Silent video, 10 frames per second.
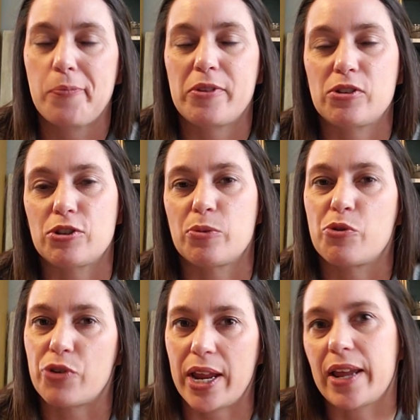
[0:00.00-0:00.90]
those are some
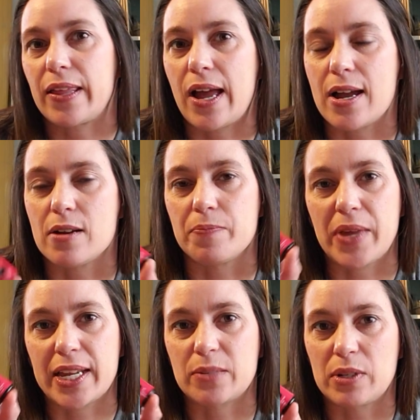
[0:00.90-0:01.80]
great
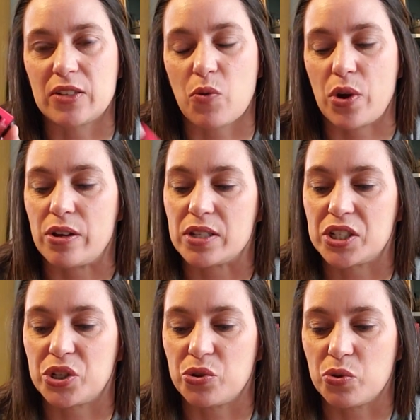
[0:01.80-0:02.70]
inexpensive
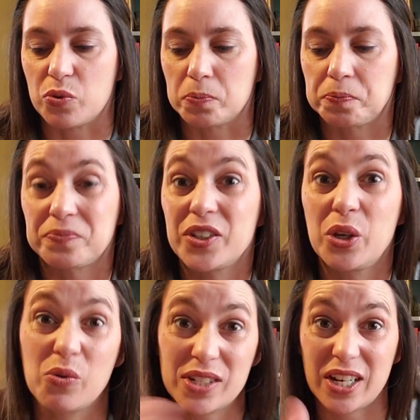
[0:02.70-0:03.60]
oils to
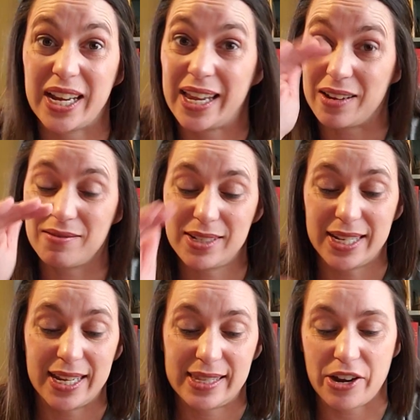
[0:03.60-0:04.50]
use to get
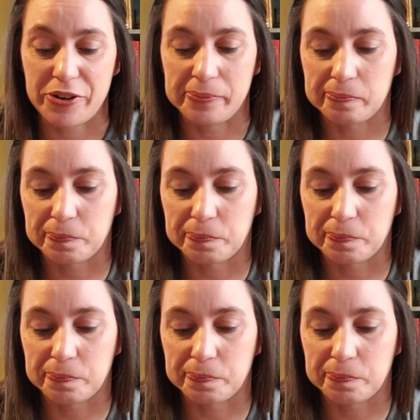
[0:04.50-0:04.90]
there.